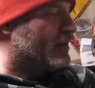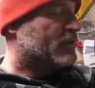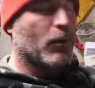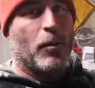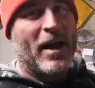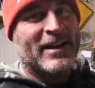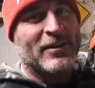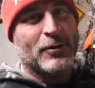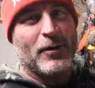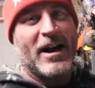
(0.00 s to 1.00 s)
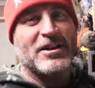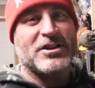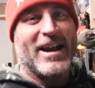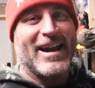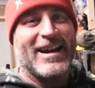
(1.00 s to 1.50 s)
So we're back in the
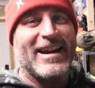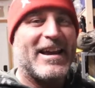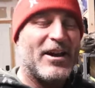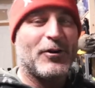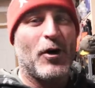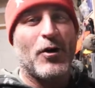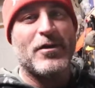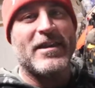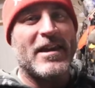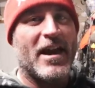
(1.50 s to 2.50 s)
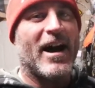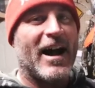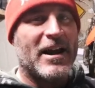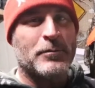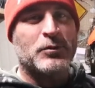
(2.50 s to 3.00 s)
garage, and here are the
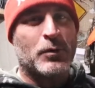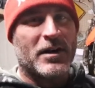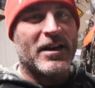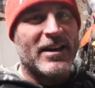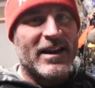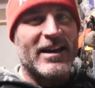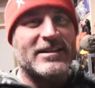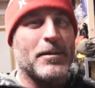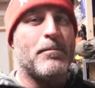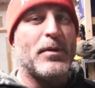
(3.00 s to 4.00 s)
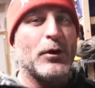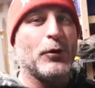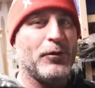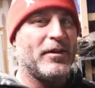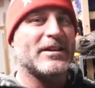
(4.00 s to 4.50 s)
items we're gonna need to
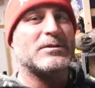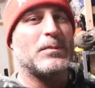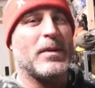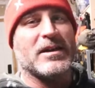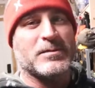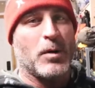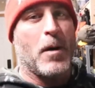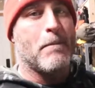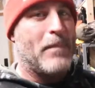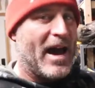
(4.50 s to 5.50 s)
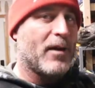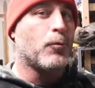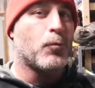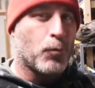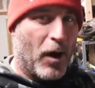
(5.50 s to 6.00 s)
build this baseball bat
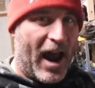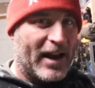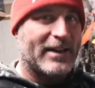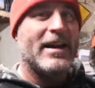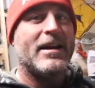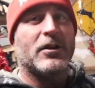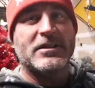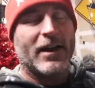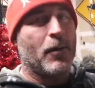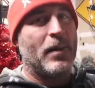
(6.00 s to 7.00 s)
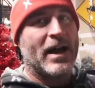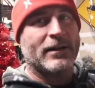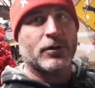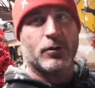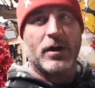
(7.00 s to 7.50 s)
rack. You can tell I'm back
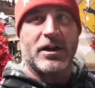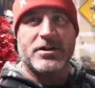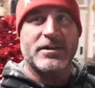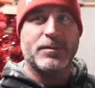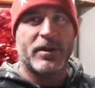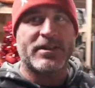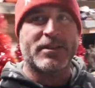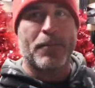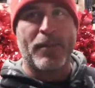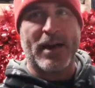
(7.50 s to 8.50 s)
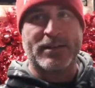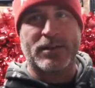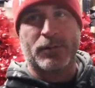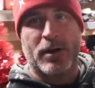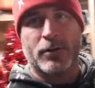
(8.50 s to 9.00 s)
in the garage. This place is a mess.
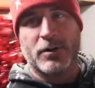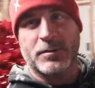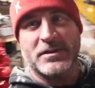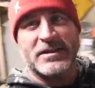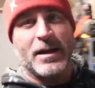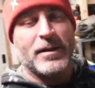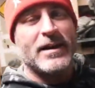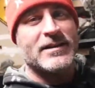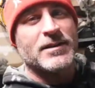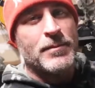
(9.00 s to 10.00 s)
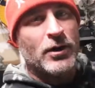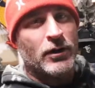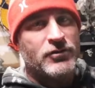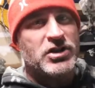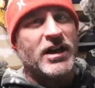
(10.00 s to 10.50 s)
It's around Christmas time. It is the
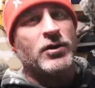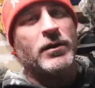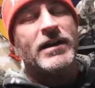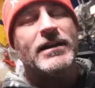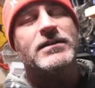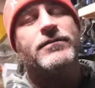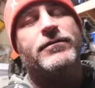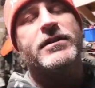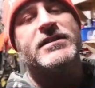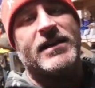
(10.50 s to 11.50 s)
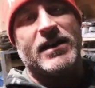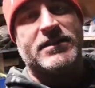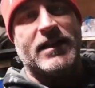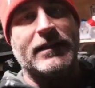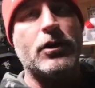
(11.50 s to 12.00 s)
middle of January. It is freezing
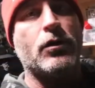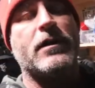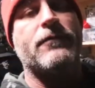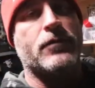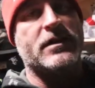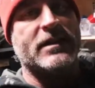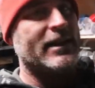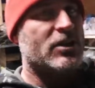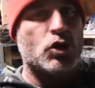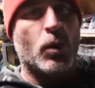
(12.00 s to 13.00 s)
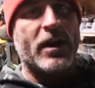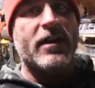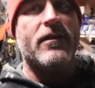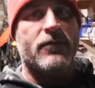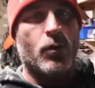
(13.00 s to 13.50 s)
outside, literally freezing. It's
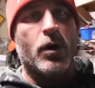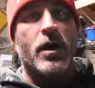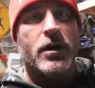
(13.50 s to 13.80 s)
24